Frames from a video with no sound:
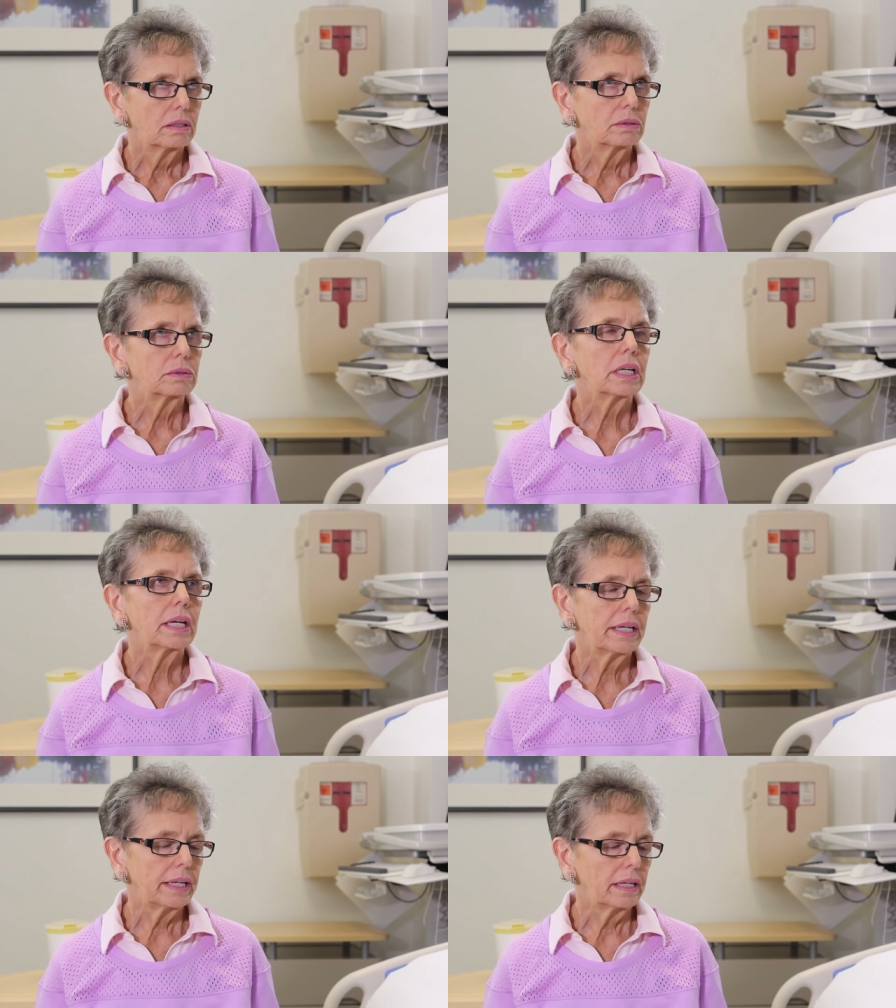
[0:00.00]

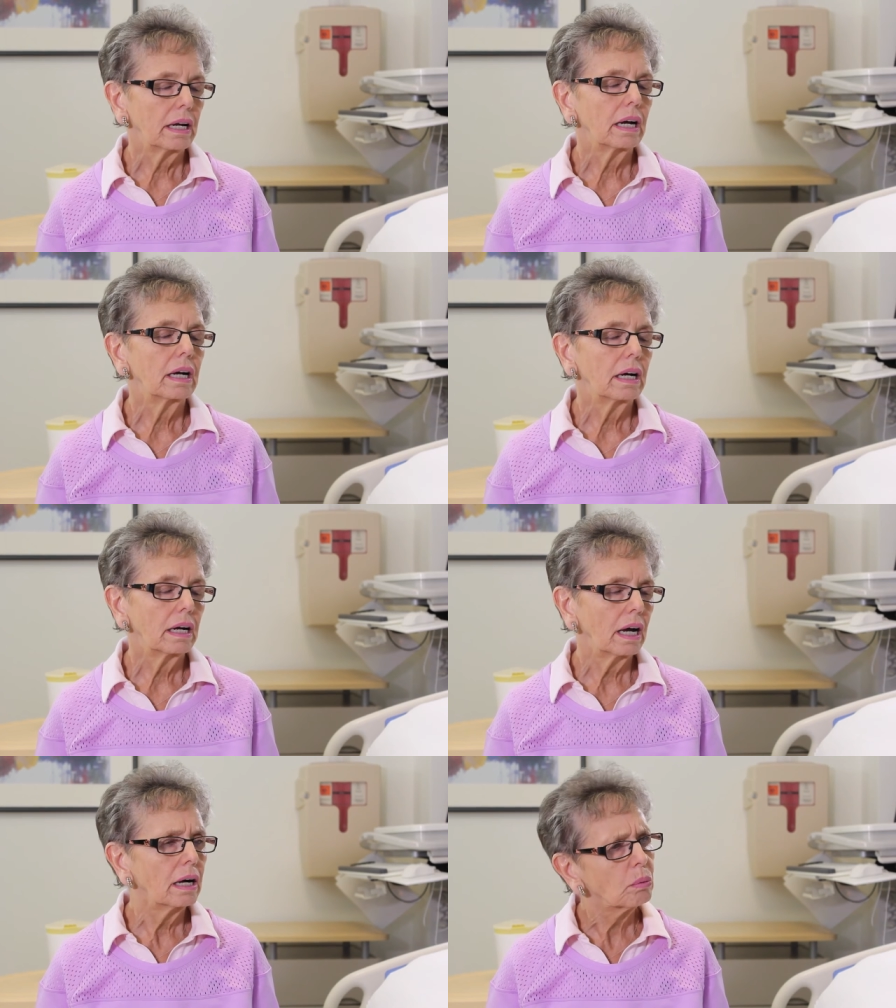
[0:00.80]
Okay.
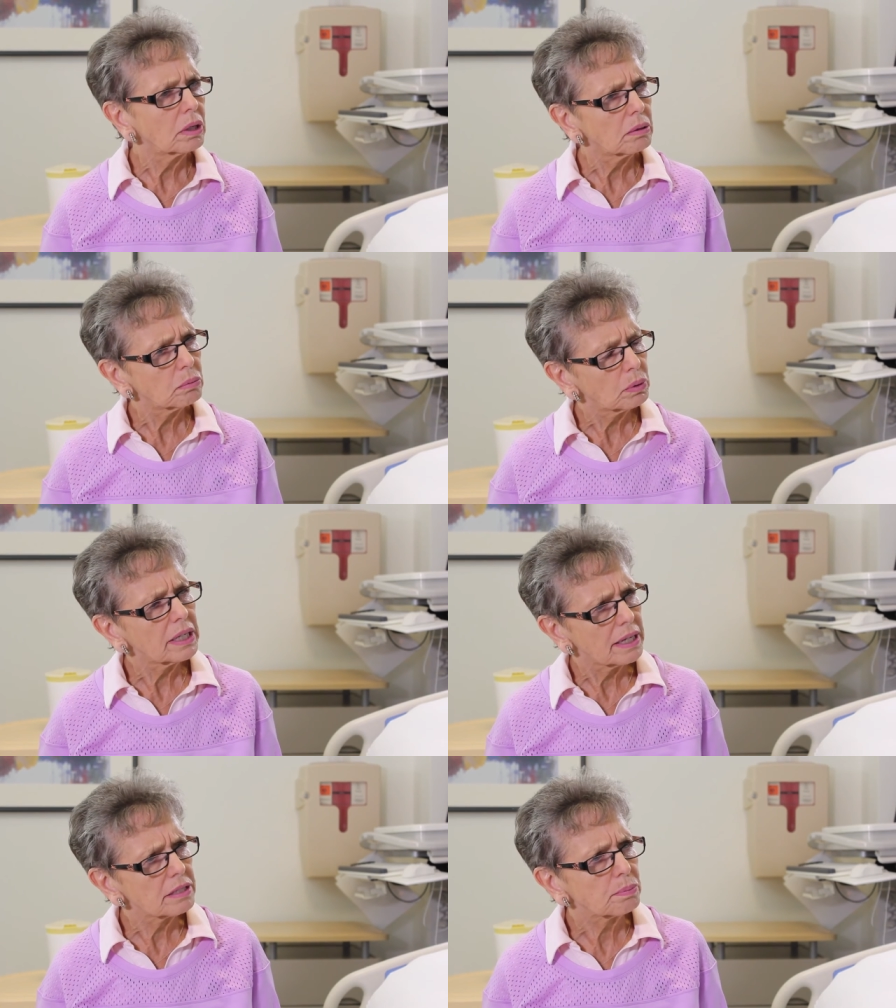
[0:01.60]
Uh, what,
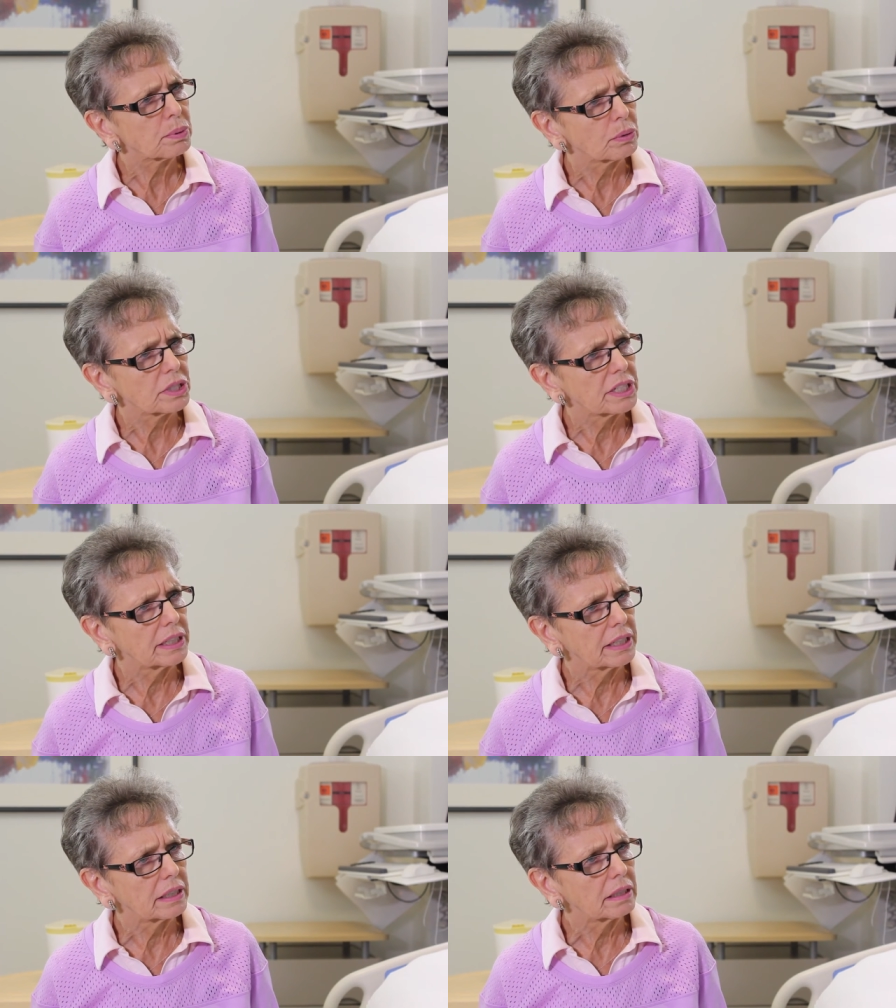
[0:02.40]
what has
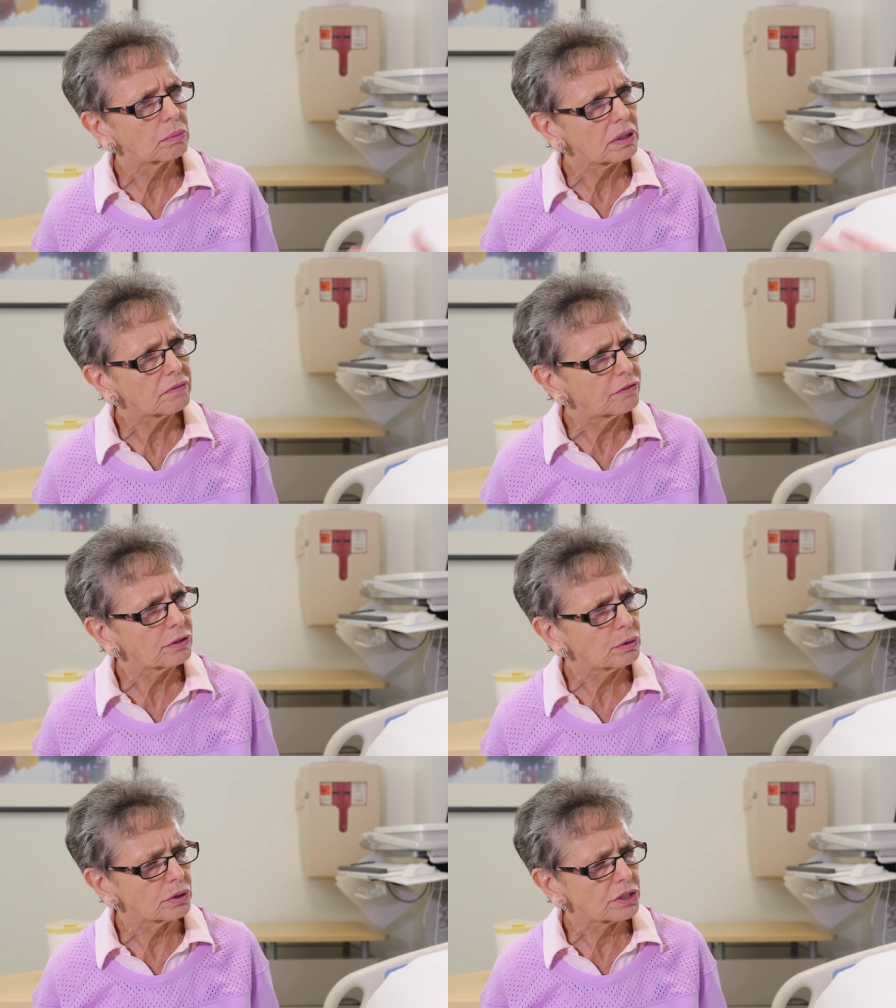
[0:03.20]
protein in it? What oh,
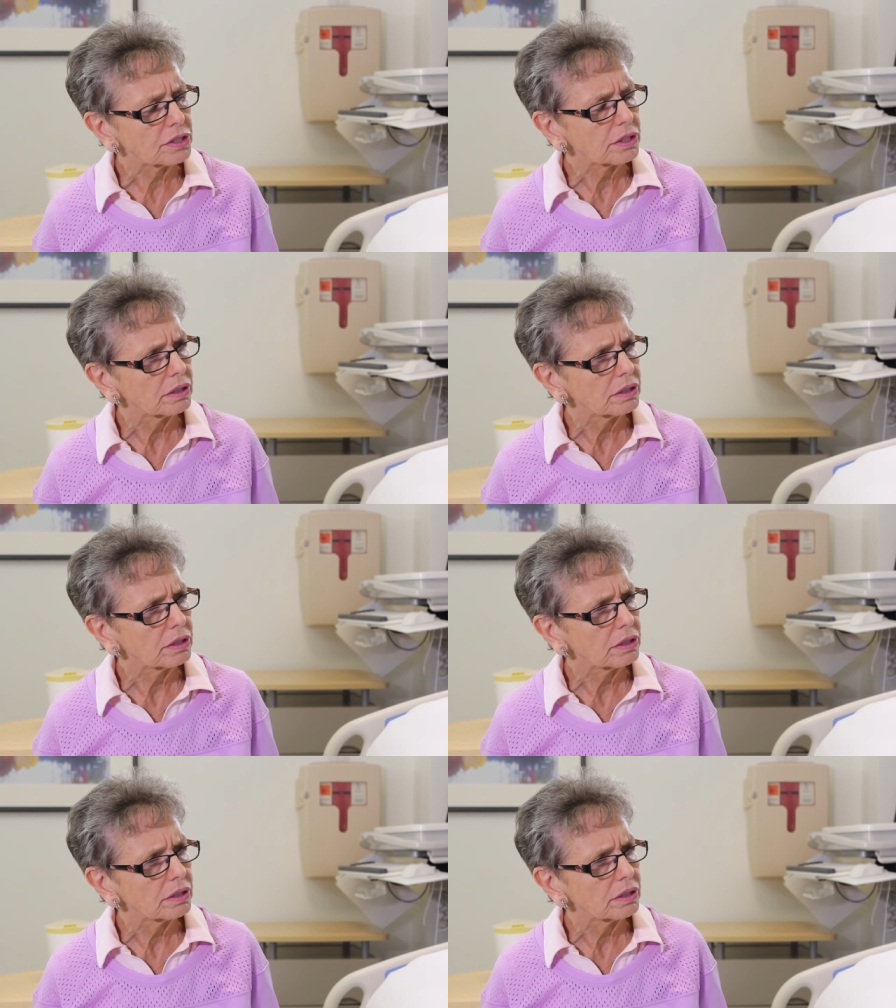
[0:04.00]
foods?